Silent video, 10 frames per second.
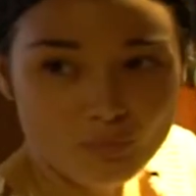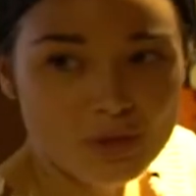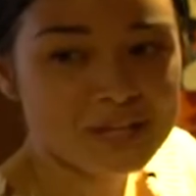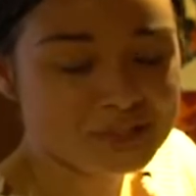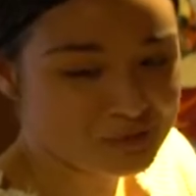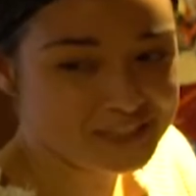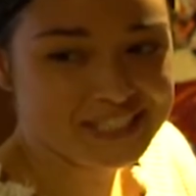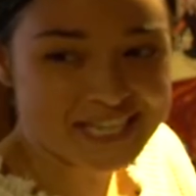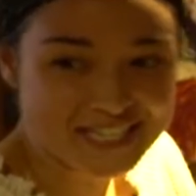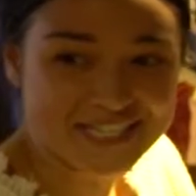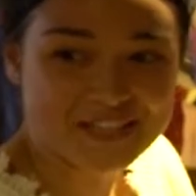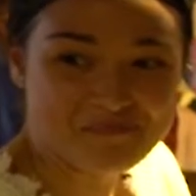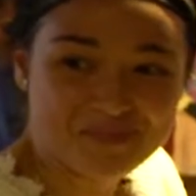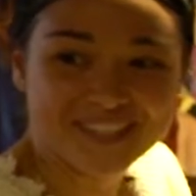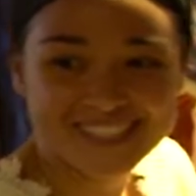That's really tasty.
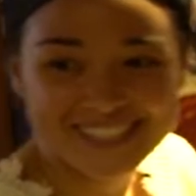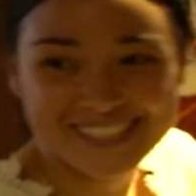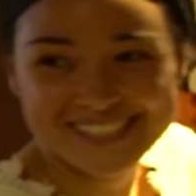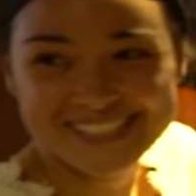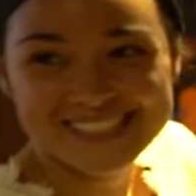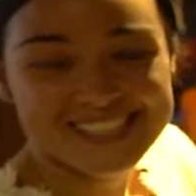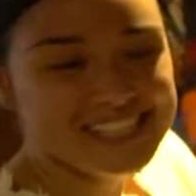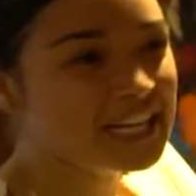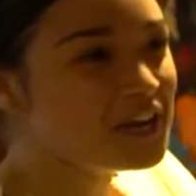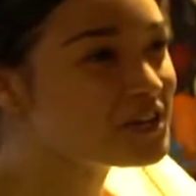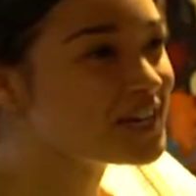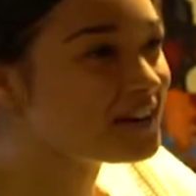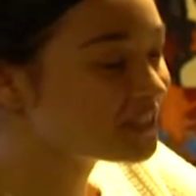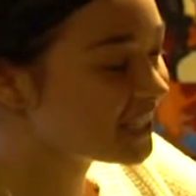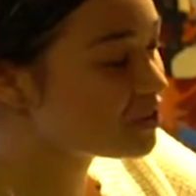Yeah, you can
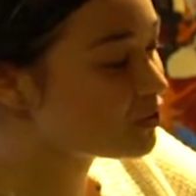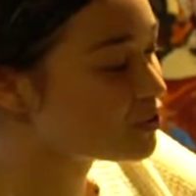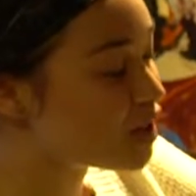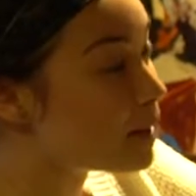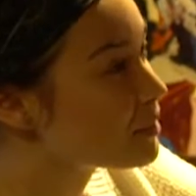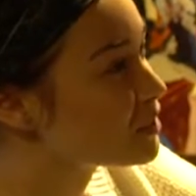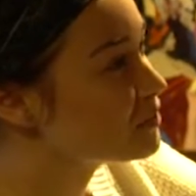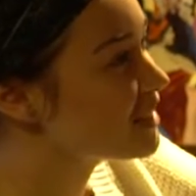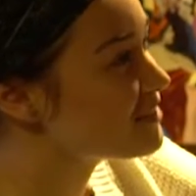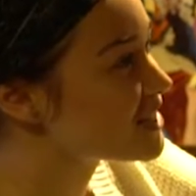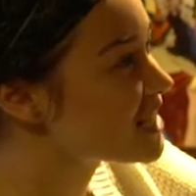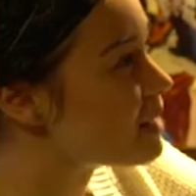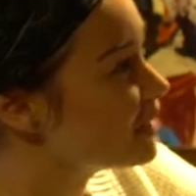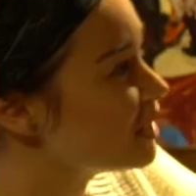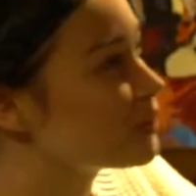definitely get those tropical flavors
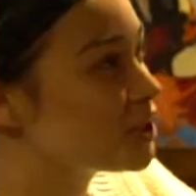coming in with